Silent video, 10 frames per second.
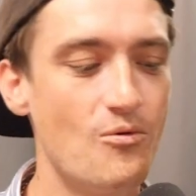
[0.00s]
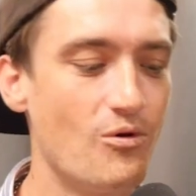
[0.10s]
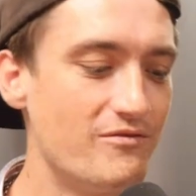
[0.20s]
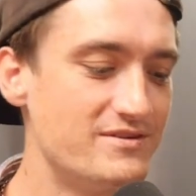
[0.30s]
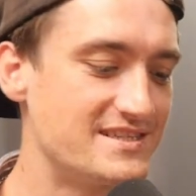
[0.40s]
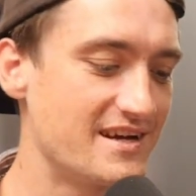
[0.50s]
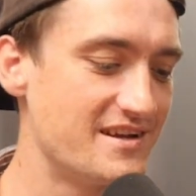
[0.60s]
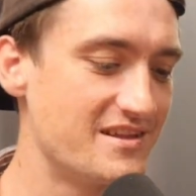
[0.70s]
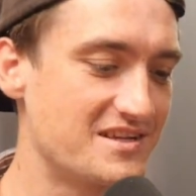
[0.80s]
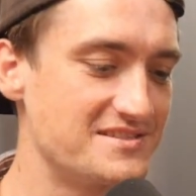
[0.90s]
Well, obviously, I
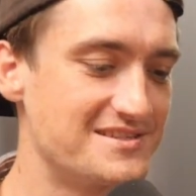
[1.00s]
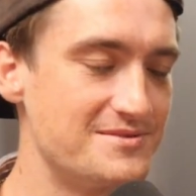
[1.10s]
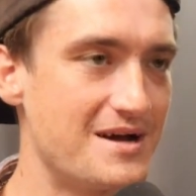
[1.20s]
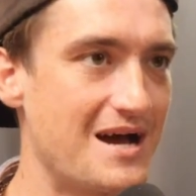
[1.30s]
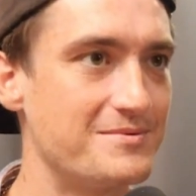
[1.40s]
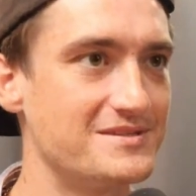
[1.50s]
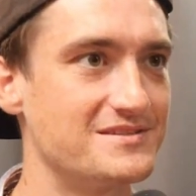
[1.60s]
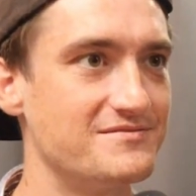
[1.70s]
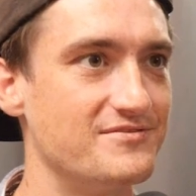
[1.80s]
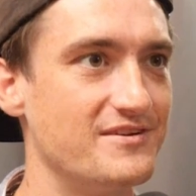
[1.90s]
know that consumer
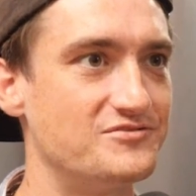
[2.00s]
habits have